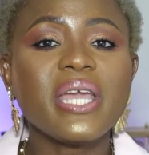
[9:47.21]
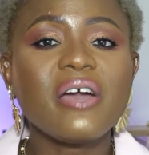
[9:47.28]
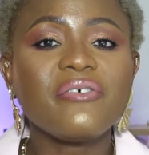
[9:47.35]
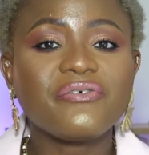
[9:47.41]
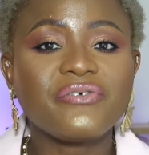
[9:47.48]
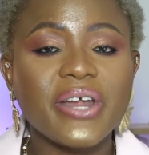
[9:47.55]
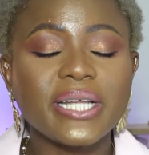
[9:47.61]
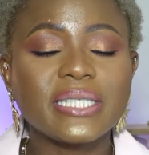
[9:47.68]
be
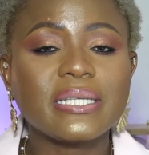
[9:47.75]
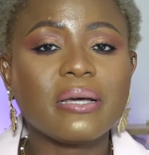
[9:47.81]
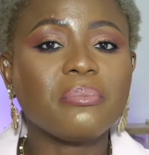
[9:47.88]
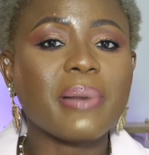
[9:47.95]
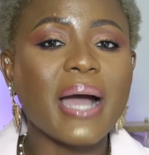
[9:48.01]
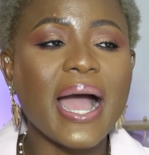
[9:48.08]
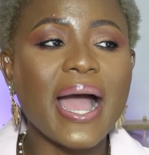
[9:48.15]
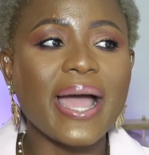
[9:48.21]
afraid to
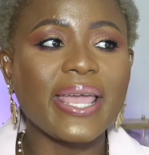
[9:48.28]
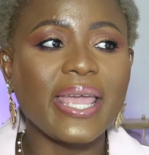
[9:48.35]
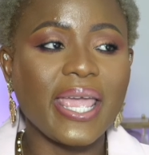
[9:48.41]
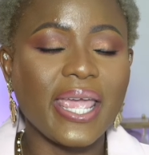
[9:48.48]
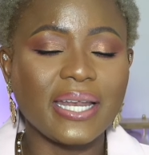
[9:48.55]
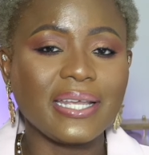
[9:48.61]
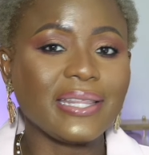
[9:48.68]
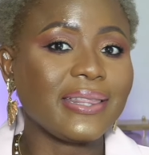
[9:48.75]
buy
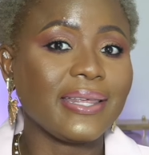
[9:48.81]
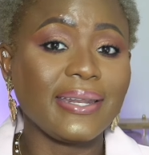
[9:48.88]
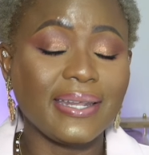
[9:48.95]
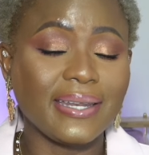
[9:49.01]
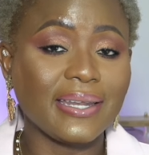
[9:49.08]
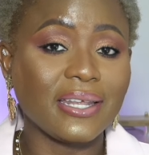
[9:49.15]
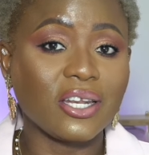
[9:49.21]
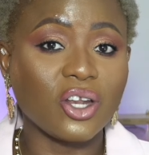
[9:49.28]
anything
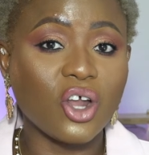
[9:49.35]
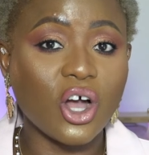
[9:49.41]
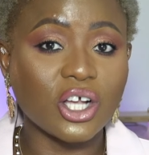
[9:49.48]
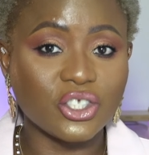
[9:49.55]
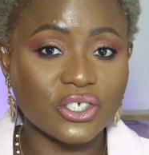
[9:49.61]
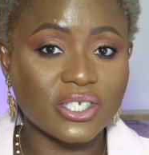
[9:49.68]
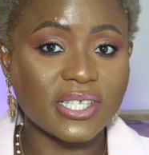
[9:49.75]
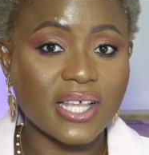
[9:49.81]
in a
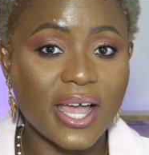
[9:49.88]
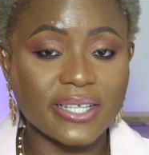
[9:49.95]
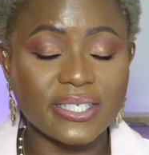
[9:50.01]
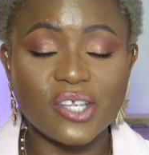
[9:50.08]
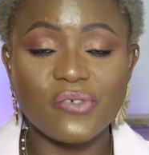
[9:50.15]
larger size.